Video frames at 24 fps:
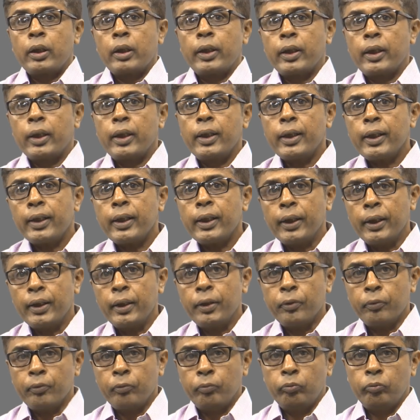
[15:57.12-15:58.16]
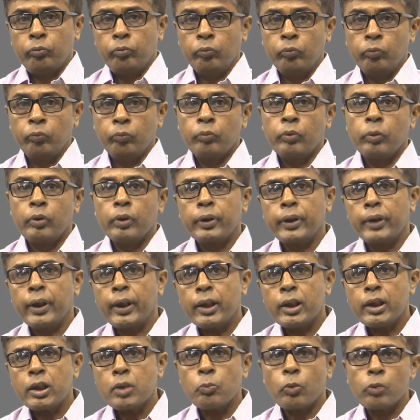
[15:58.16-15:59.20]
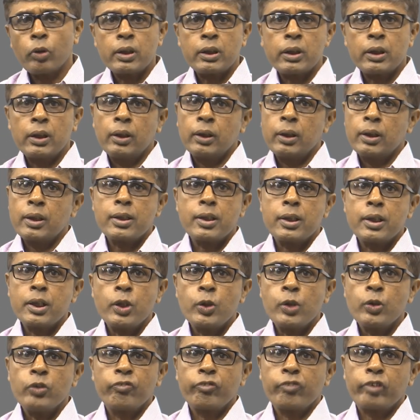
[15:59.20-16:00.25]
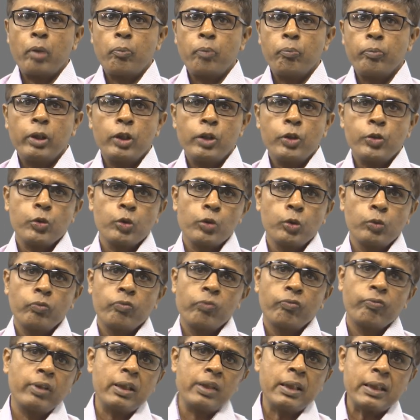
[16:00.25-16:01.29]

At the end, Dennis Morrison, the CEO of Campbell Soup, once